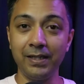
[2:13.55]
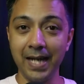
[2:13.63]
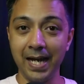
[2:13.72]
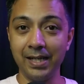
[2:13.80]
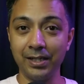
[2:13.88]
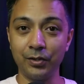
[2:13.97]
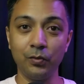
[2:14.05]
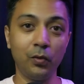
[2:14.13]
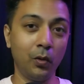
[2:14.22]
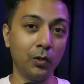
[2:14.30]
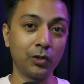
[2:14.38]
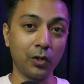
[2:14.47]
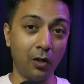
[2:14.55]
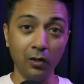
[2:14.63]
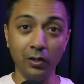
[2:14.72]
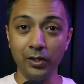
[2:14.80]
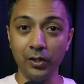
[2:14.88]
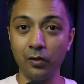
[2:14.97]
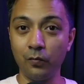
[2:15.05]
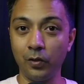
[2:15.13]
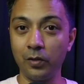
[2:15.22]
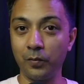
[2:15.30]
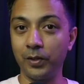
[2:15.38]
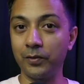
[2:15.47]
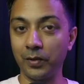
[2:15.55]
Dash to host all your WordPress